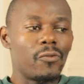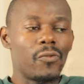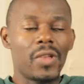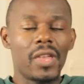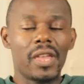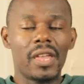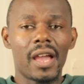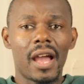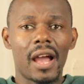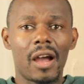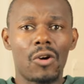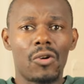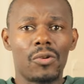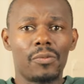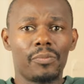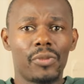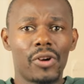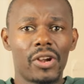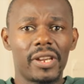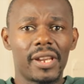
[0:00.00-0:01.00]
We are
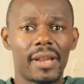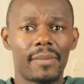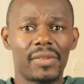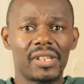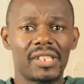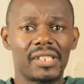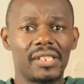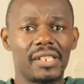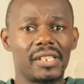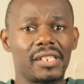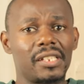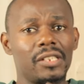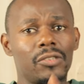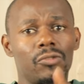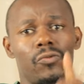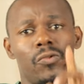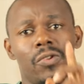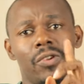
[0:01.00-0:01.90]
on point number 6.